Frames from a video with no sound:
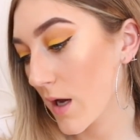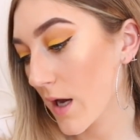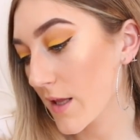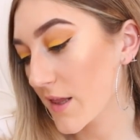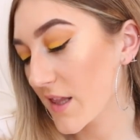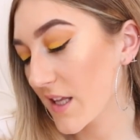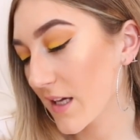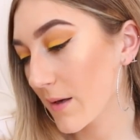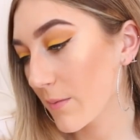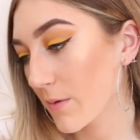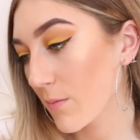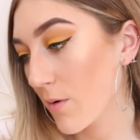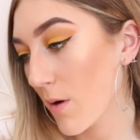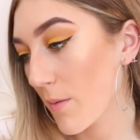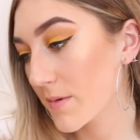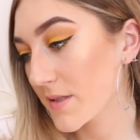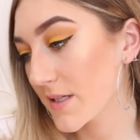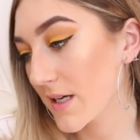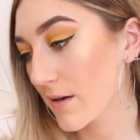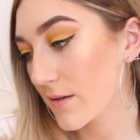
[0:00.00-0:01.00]
I think I'm gonna
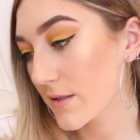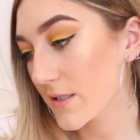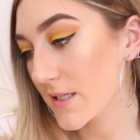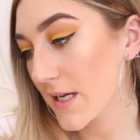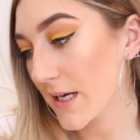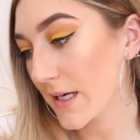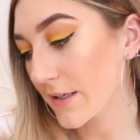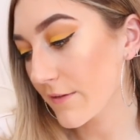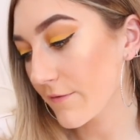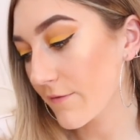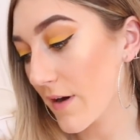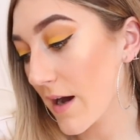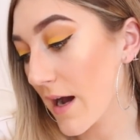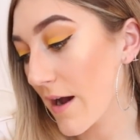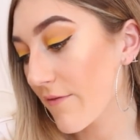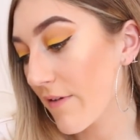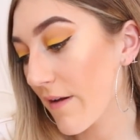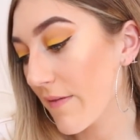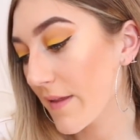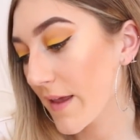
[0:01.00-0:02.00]
pop it down to
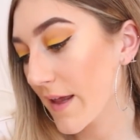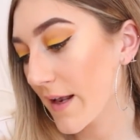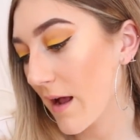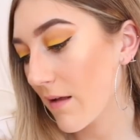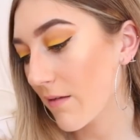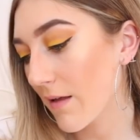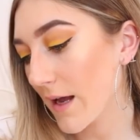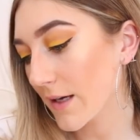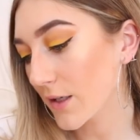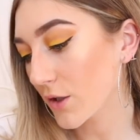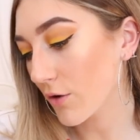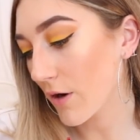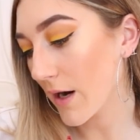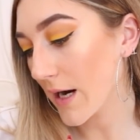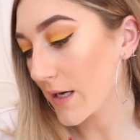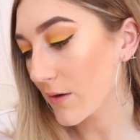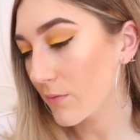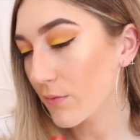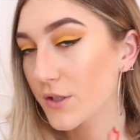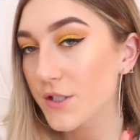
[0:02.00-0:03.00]
-5, and then I'll add
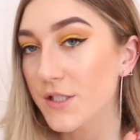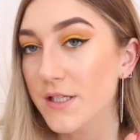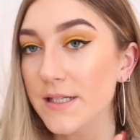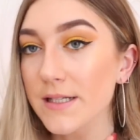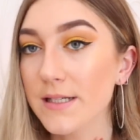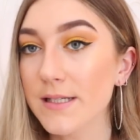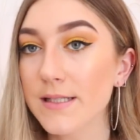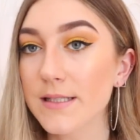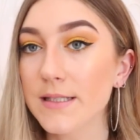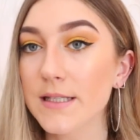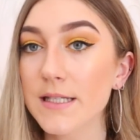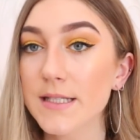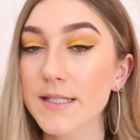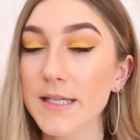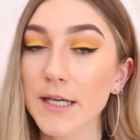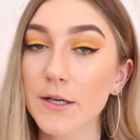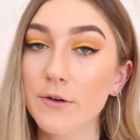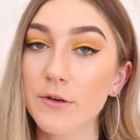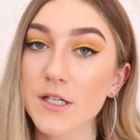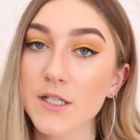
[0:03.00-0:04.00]
grain, which is the
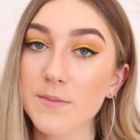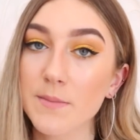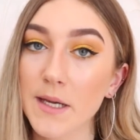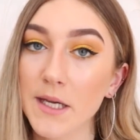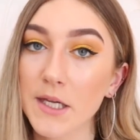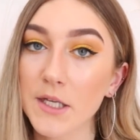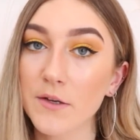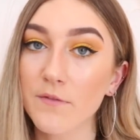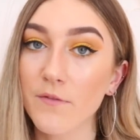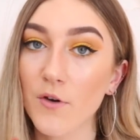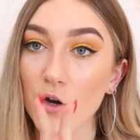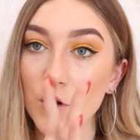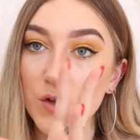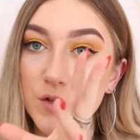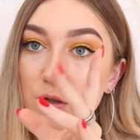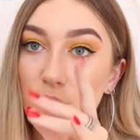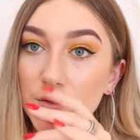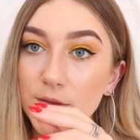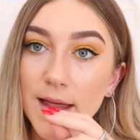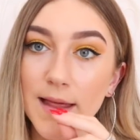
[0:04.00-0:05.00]
secret to making your
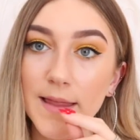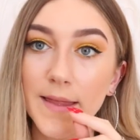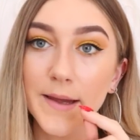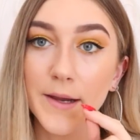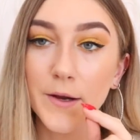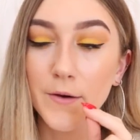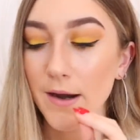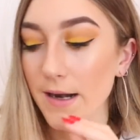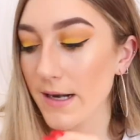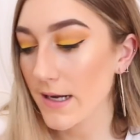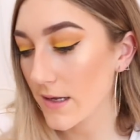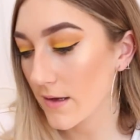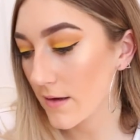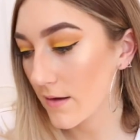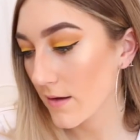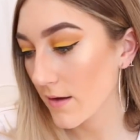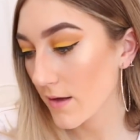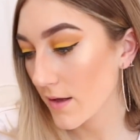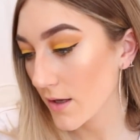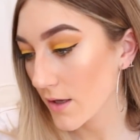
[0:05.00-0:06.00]
photos look that like grainy.
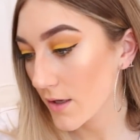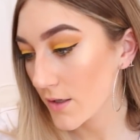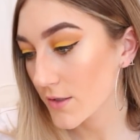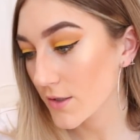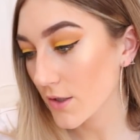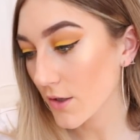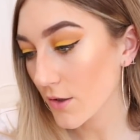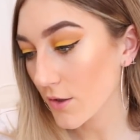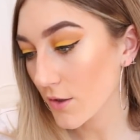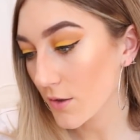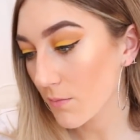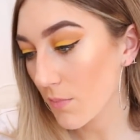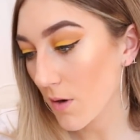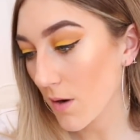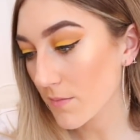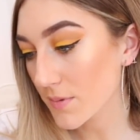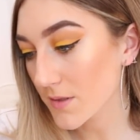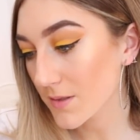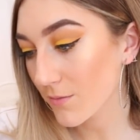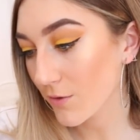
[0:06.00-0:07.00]
So you
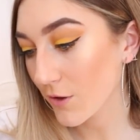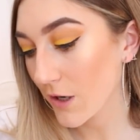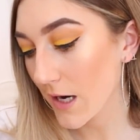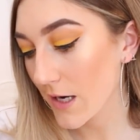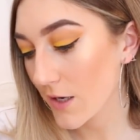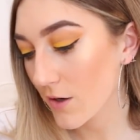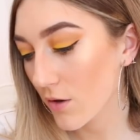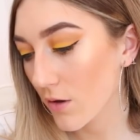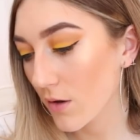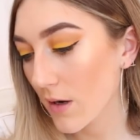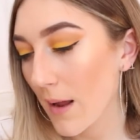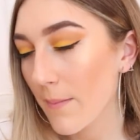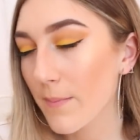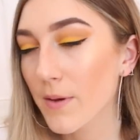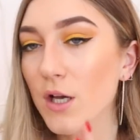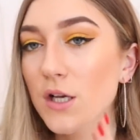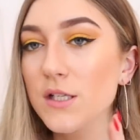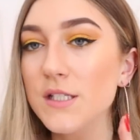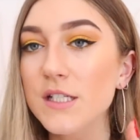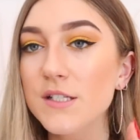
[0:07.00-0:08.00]
pop some grain on, and
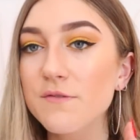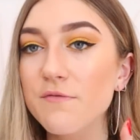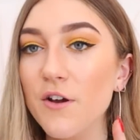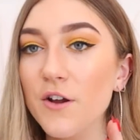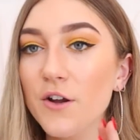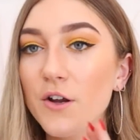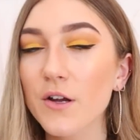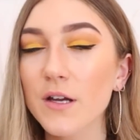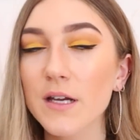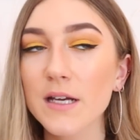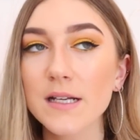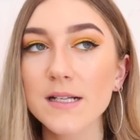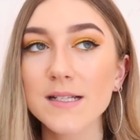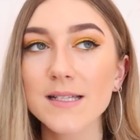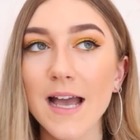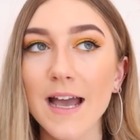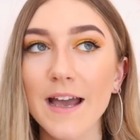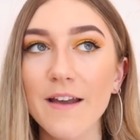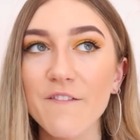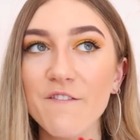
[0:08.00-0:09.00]
because this photo
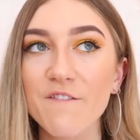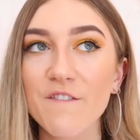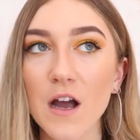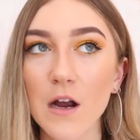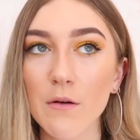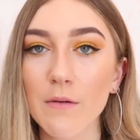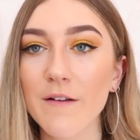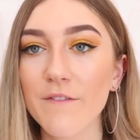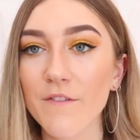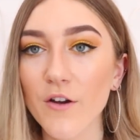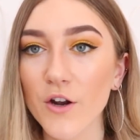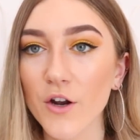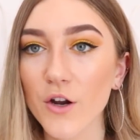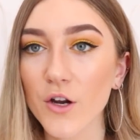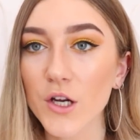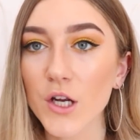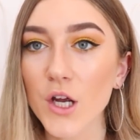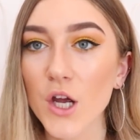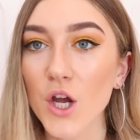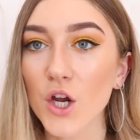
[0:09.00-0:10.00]
is a far away
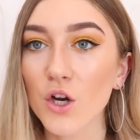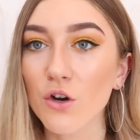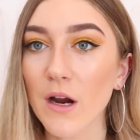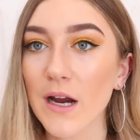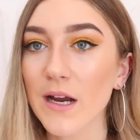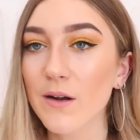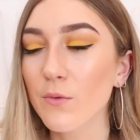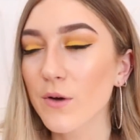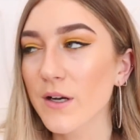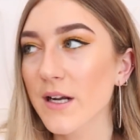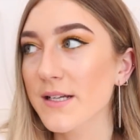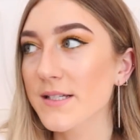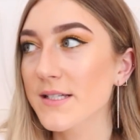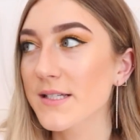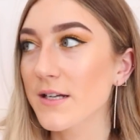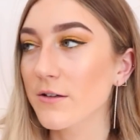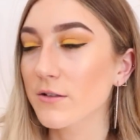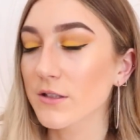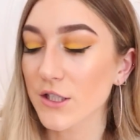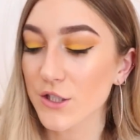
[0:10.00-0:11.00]
photo, grain won't
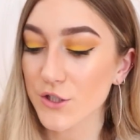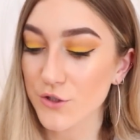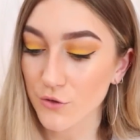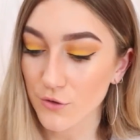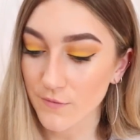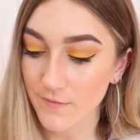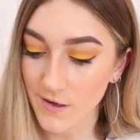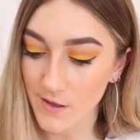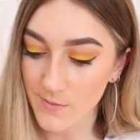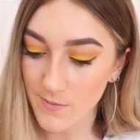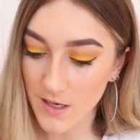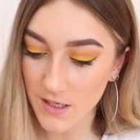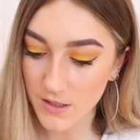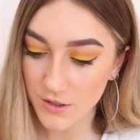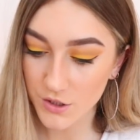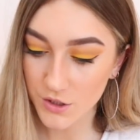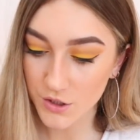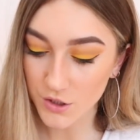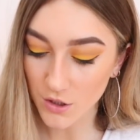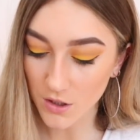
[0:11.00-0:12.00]
necessarily do very
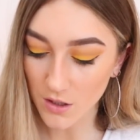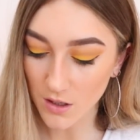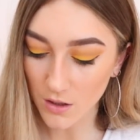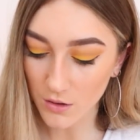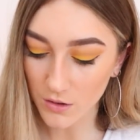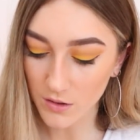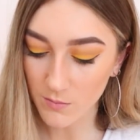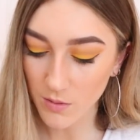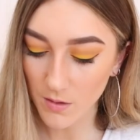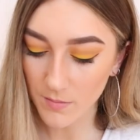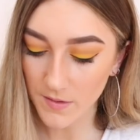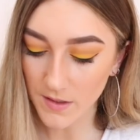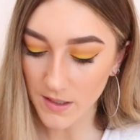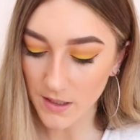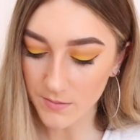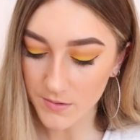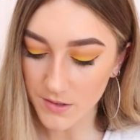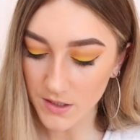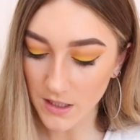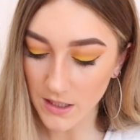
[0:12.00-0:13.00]
much, so I'll only pop that
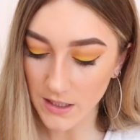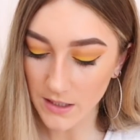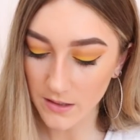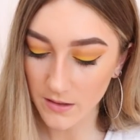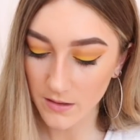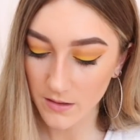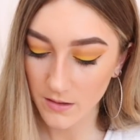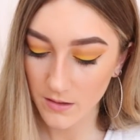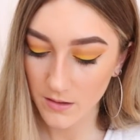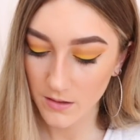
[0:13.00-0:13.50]
up to like